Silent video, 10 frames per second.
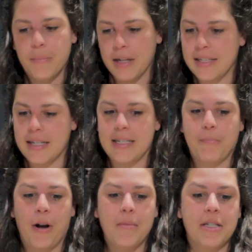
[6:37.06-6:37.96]
But as I
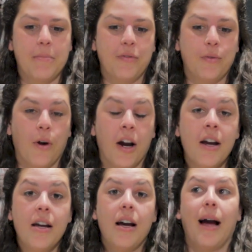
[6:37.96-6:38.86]
promised before,
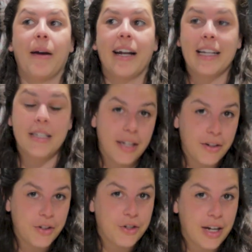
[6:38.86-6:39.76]
I'm going to
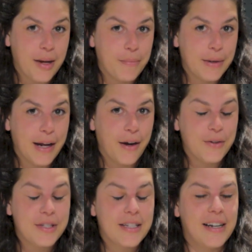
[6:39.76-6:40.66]
continue to try and put
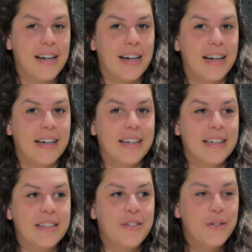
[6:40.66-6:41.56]
out
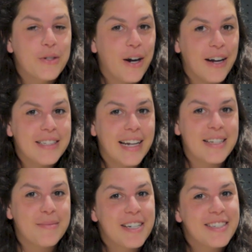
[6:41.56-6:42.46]
uh, new content
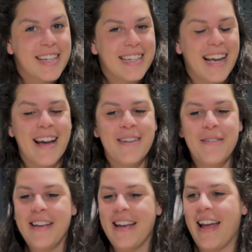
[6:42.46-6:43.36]
as much as I
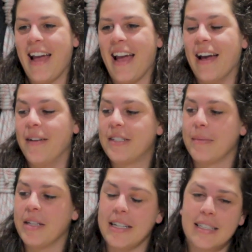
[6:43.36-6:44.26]
can. And
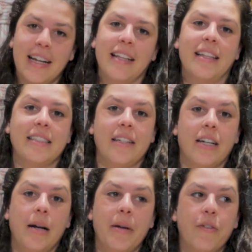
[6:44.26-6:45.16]
some of the exciting things that
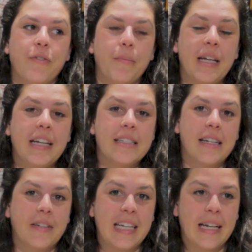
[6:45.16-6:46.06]
are coming up for me is
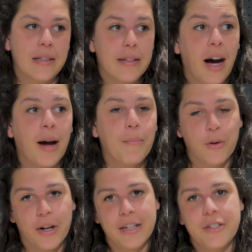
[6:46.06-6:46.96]
I'm getting a lot
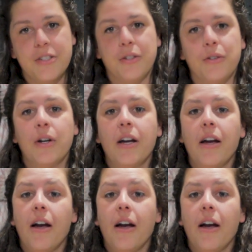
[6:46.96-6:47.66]
more into